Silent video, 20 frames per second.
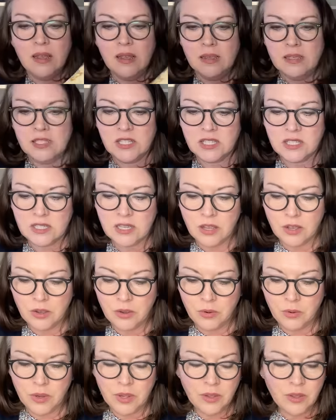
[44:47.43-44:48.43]

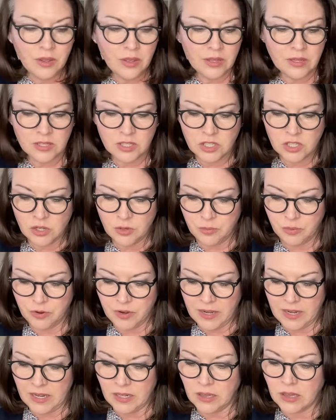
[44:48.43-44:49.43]
so, so
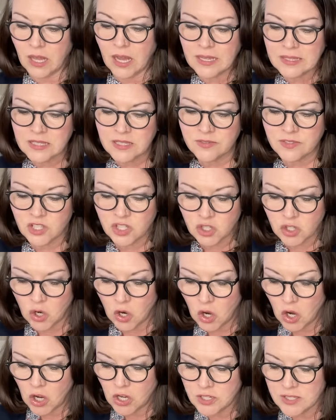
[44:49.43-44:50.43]
pretty. Lots of
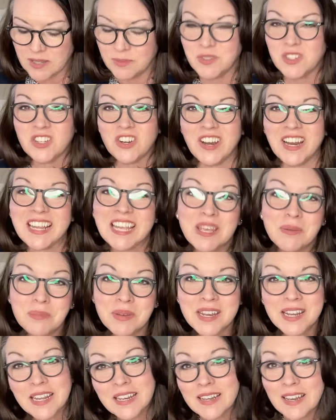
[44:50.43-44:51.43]
stars. I'm sorry, I keep
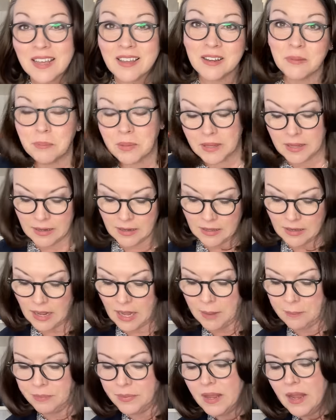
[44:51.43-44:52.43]
putting it down and picking it
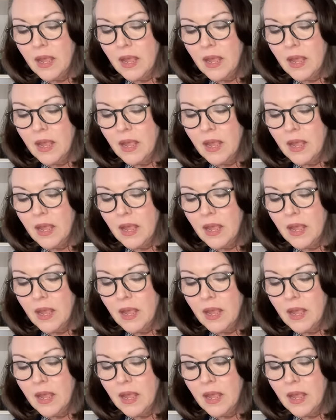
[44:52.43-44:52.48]
up.